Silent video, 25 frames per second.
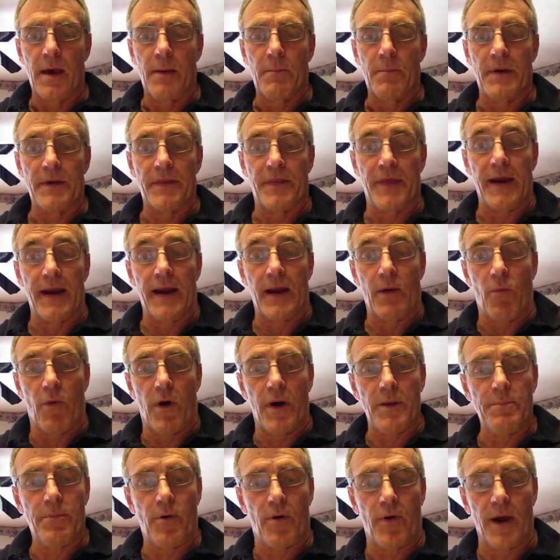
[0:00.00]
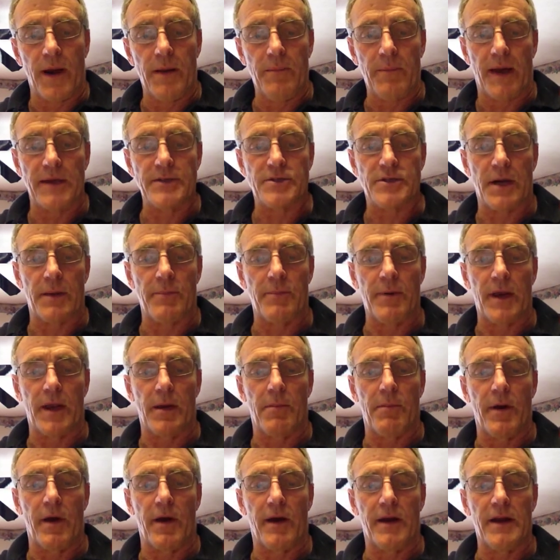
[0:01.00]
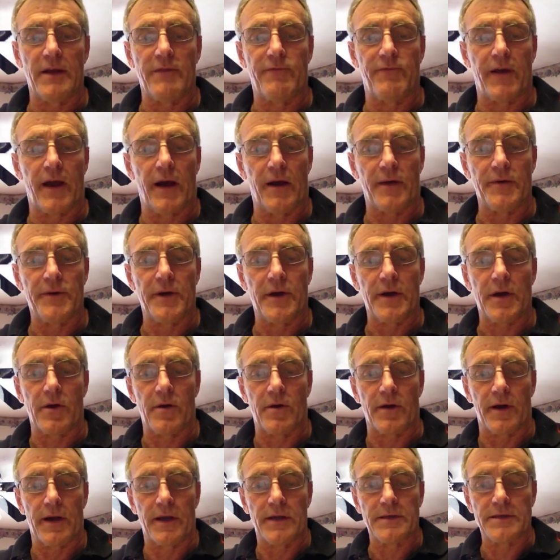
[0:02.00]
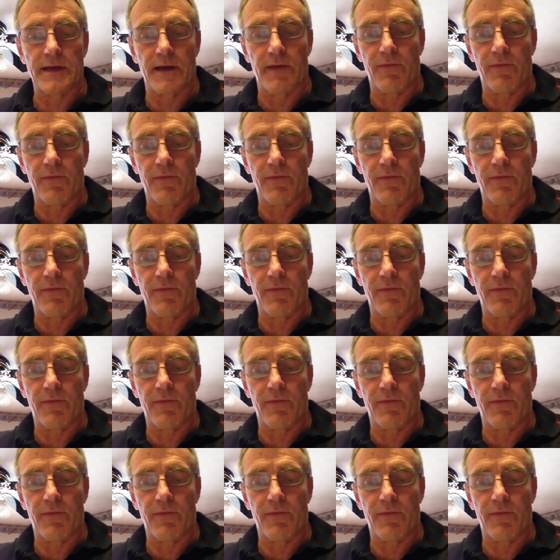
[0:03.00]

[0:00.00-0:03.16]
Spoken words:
But then at one point, my jumping ability failed to increase,